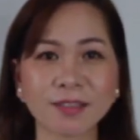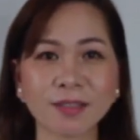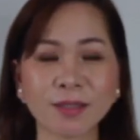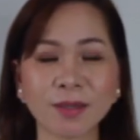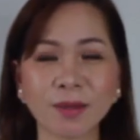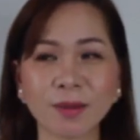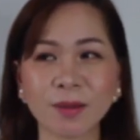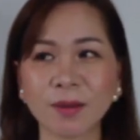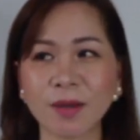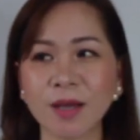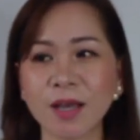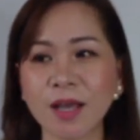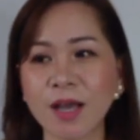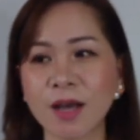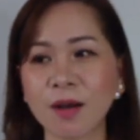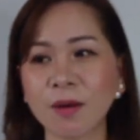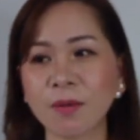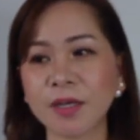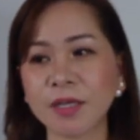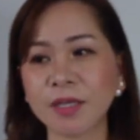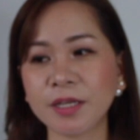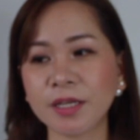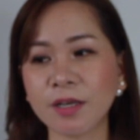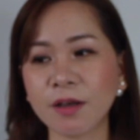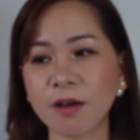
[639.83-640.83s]
So
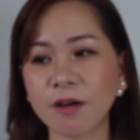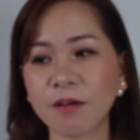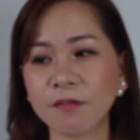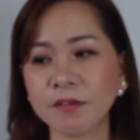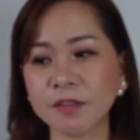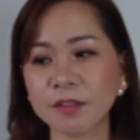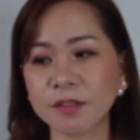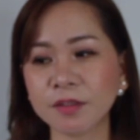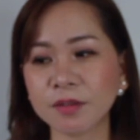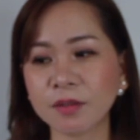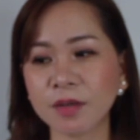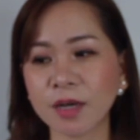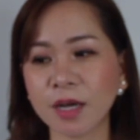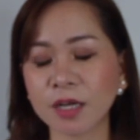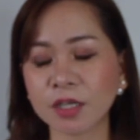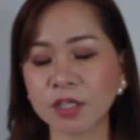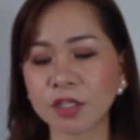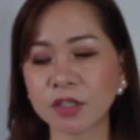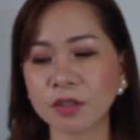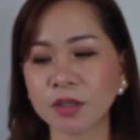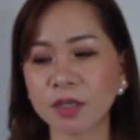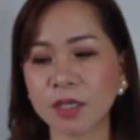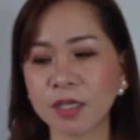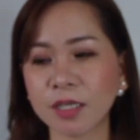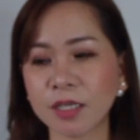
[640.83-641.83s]
when the officer
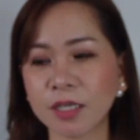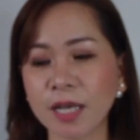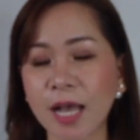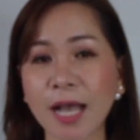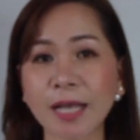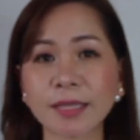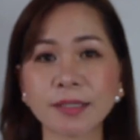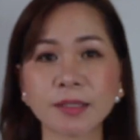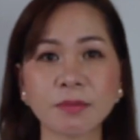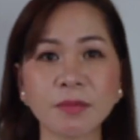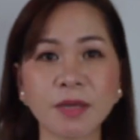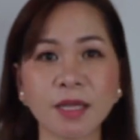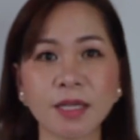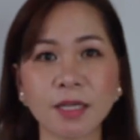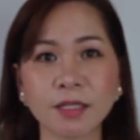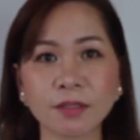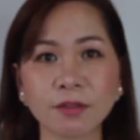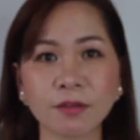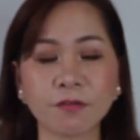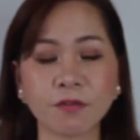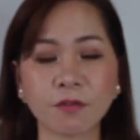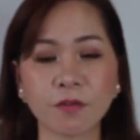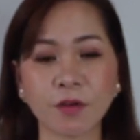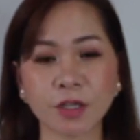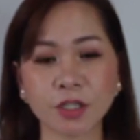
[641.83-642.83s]
actually asked me a
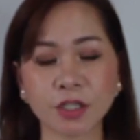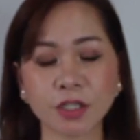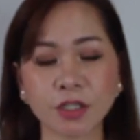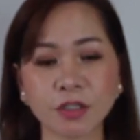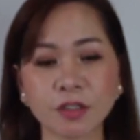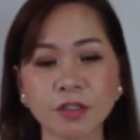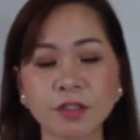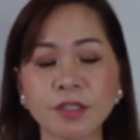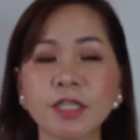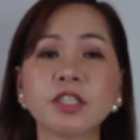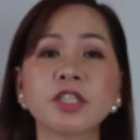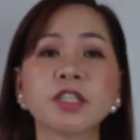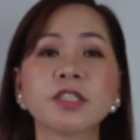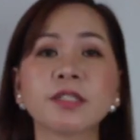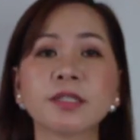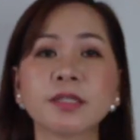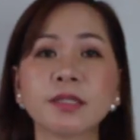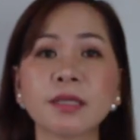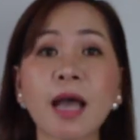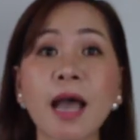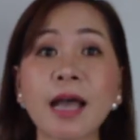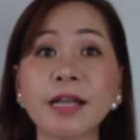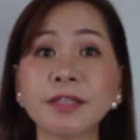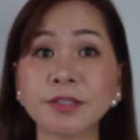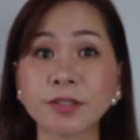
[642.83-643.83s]
lot of questions, I
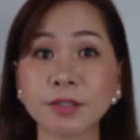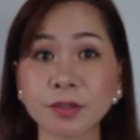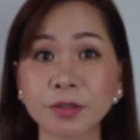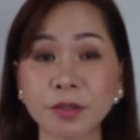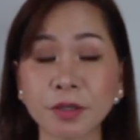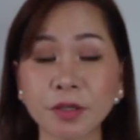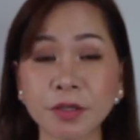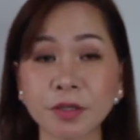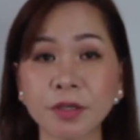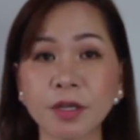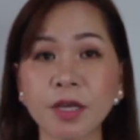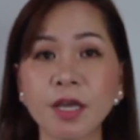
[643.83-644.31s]
just answered